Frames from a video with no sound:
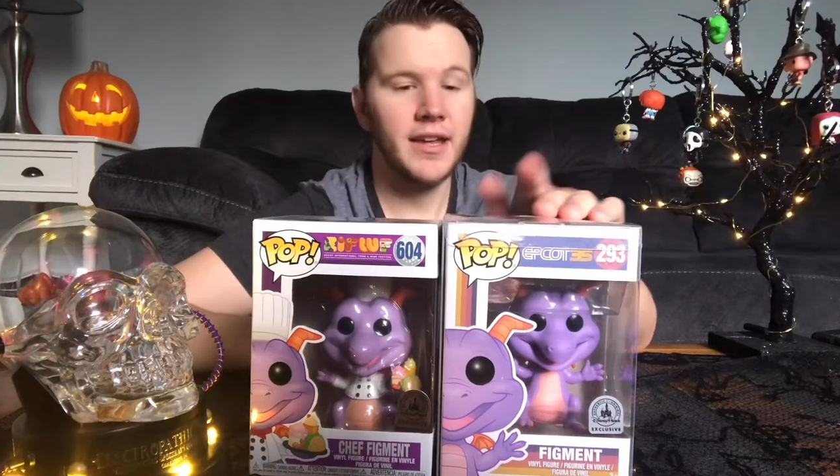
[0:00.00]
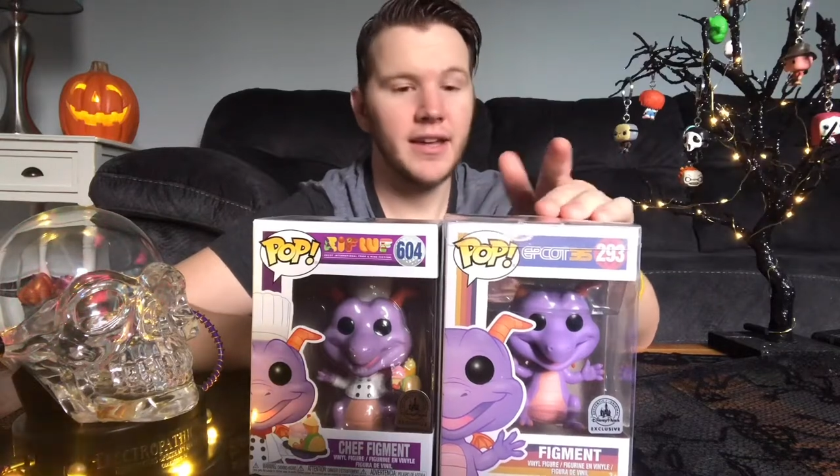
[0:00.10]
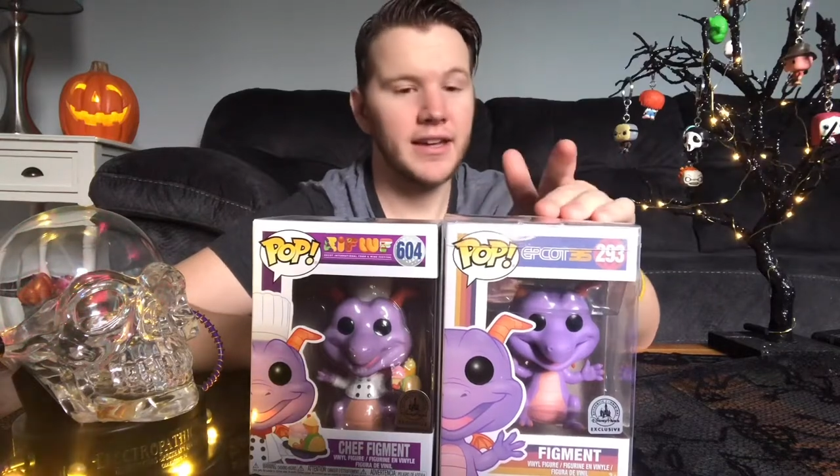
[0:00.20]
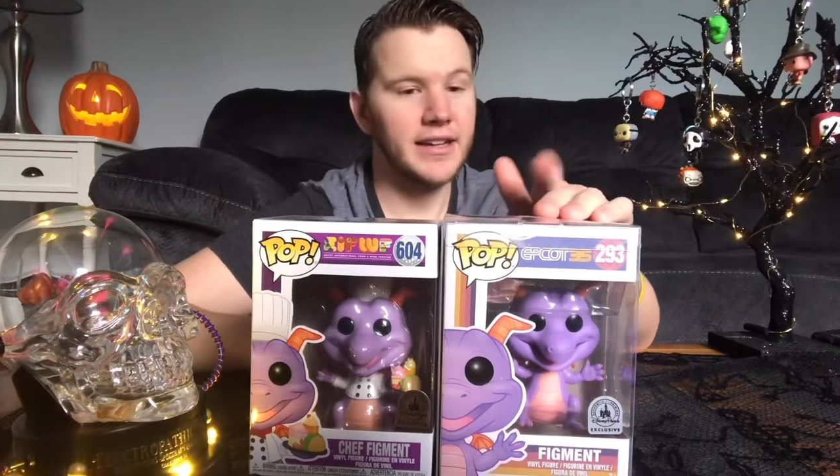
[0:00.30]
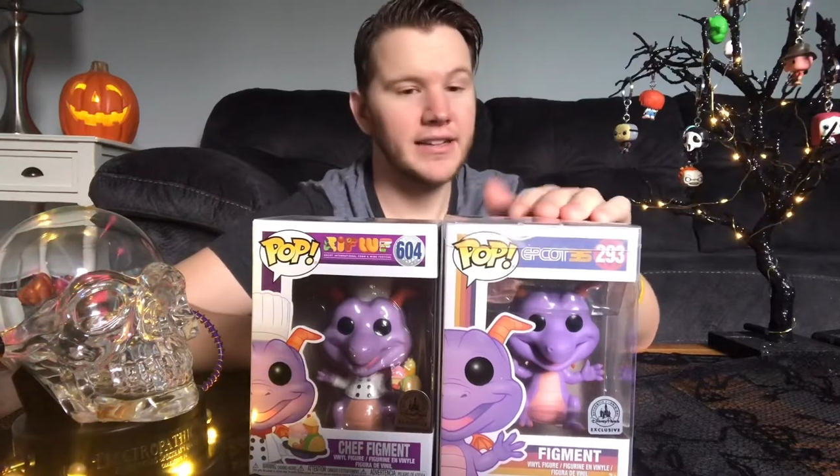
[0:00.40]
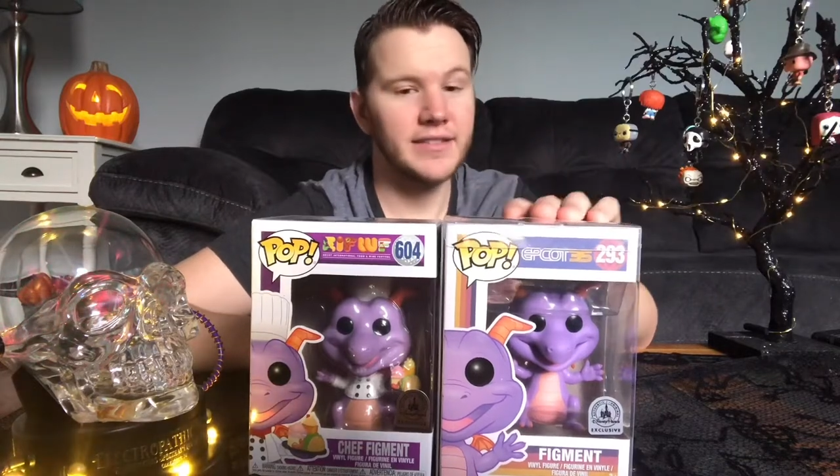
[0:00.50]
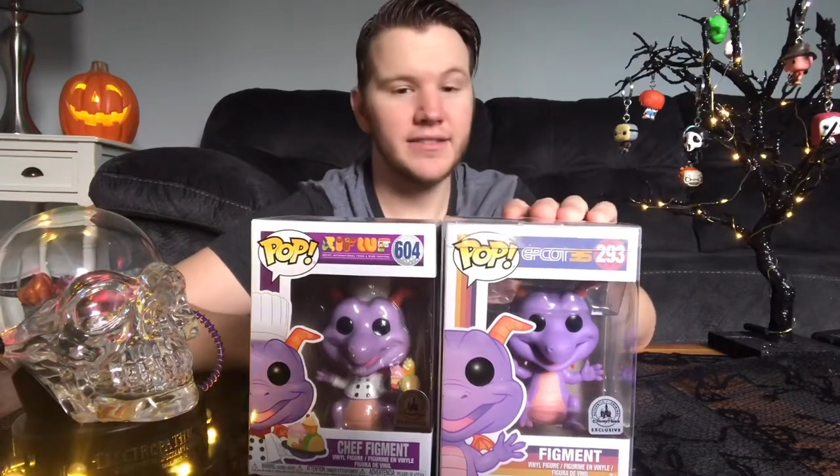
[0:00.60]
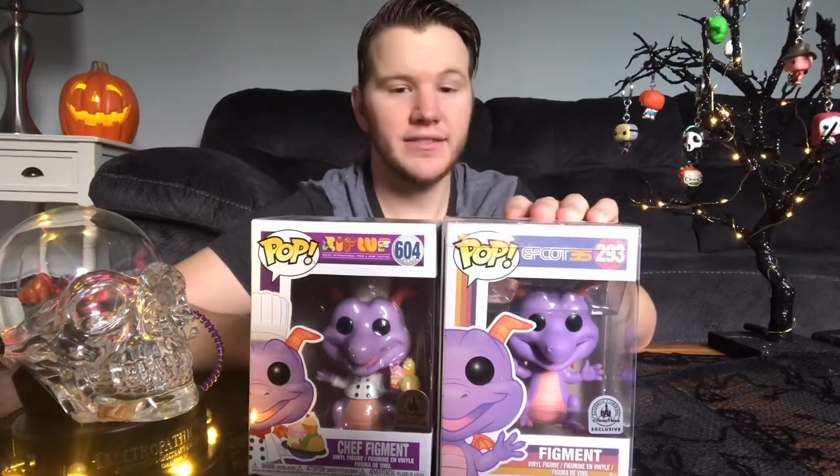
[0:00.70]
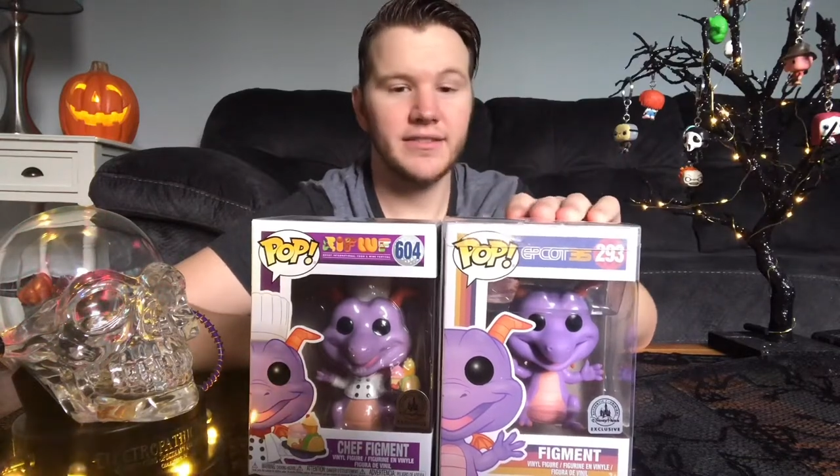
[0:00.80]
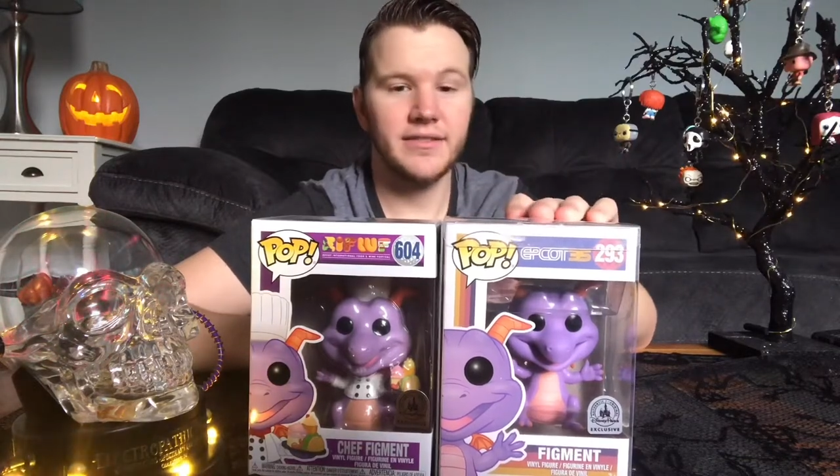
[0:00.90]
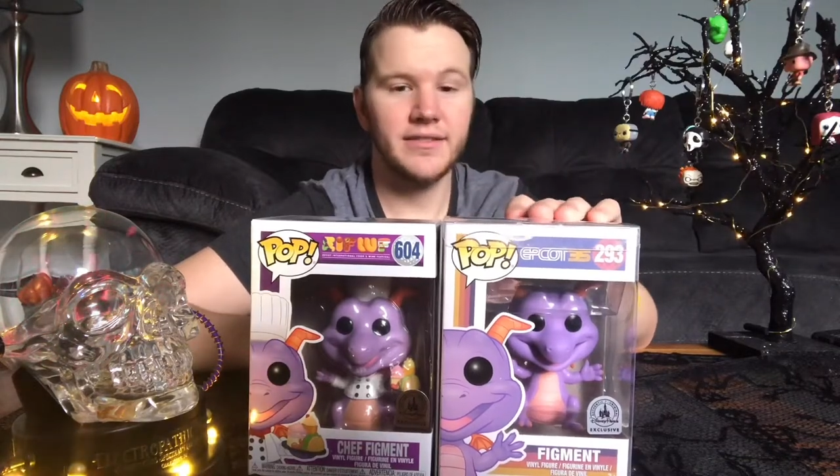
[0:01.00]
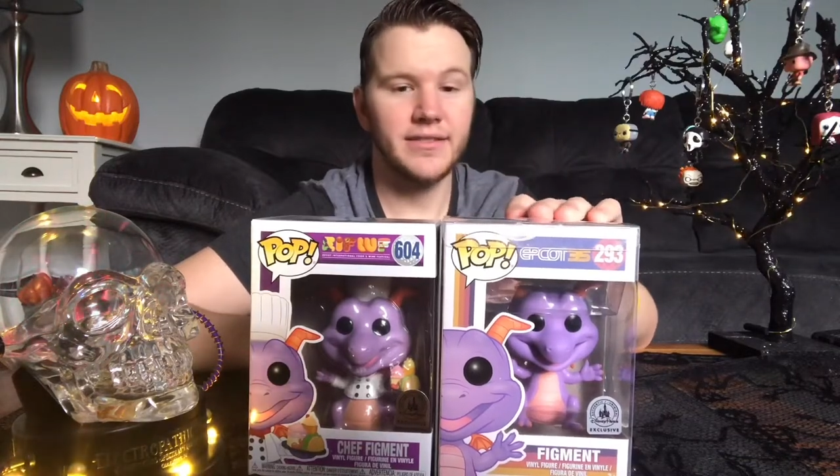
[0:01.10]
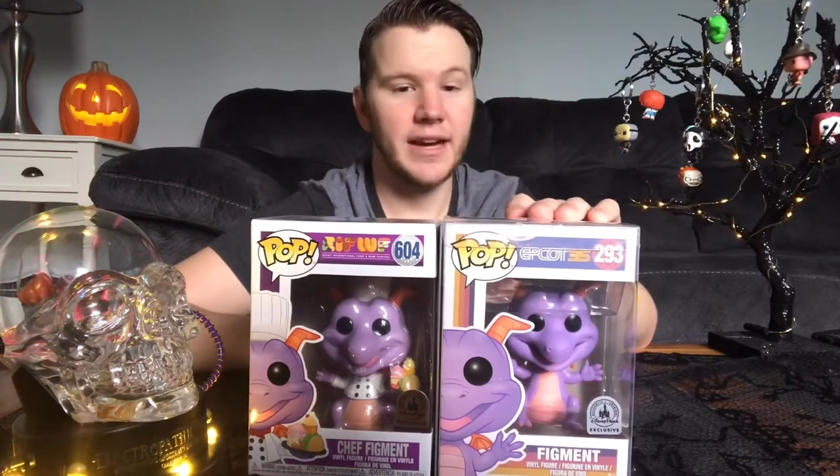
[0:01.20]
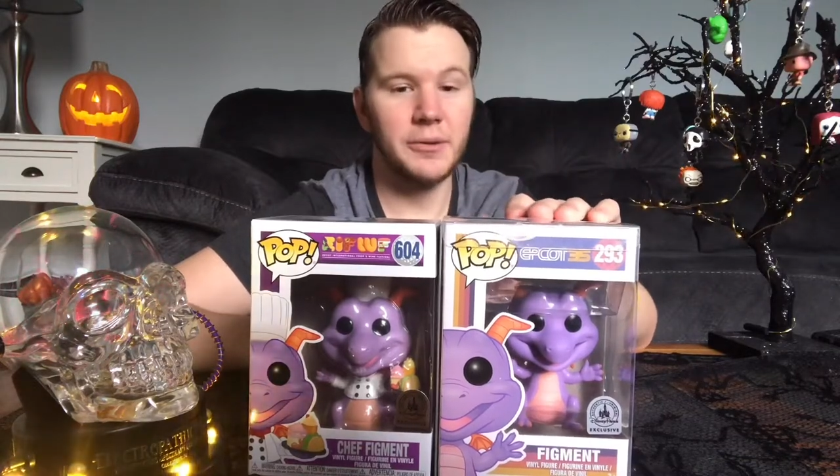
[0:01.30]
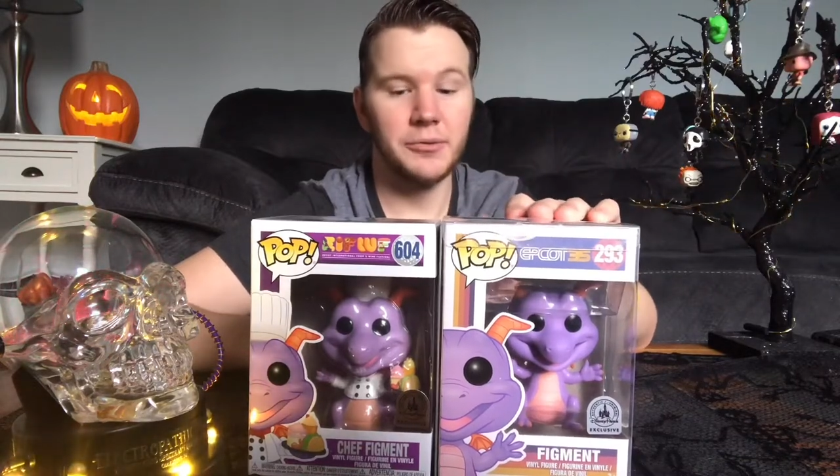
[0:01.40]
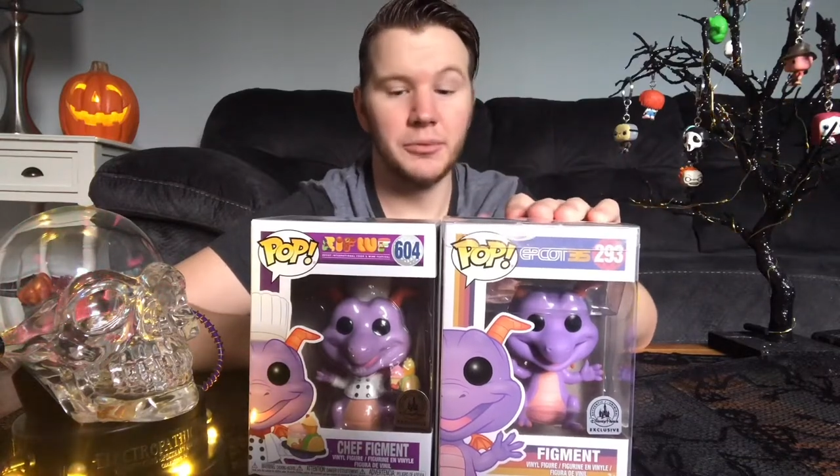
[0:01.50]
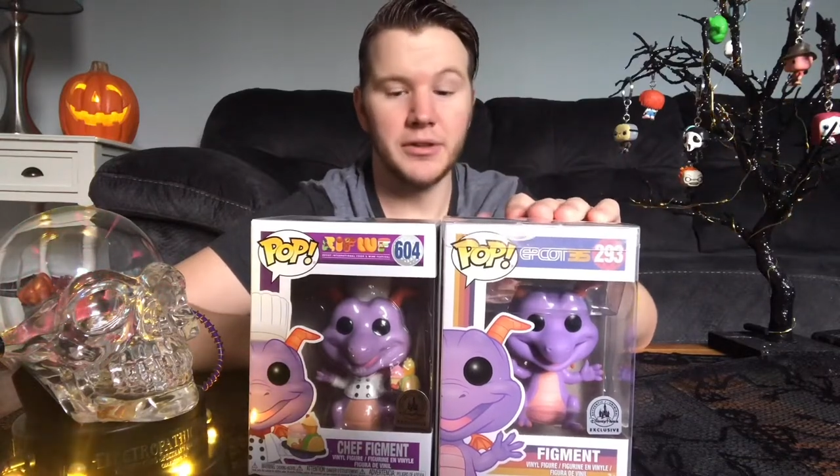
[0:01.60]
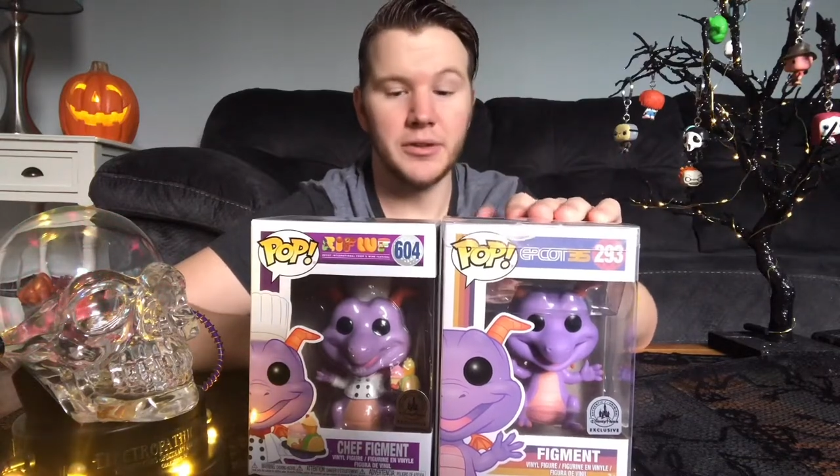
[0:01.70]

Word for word: And that was really